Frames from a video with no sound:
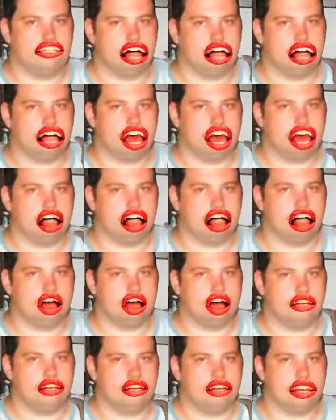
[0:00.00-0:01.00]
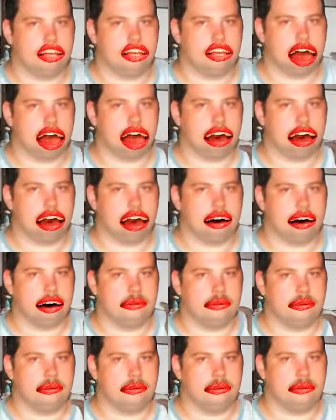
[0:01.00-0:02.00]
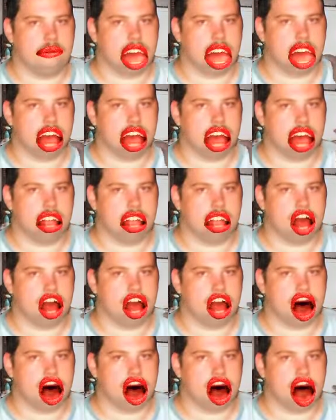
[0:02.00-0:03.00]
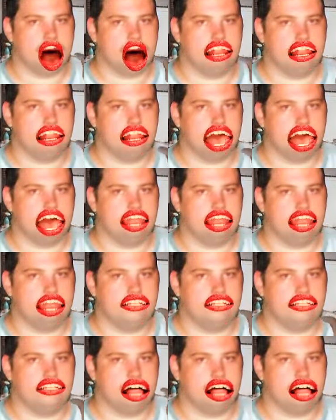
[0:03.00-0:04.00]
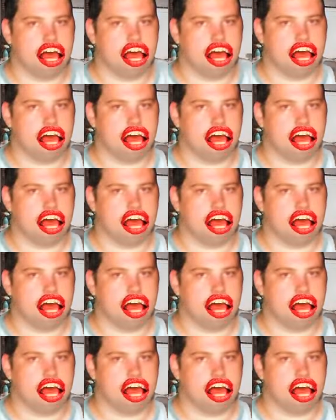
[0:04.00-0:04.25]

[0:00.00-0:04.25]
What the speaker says: you mean Jim as in Mr. Medicare? Yes, he put that in one of his streams.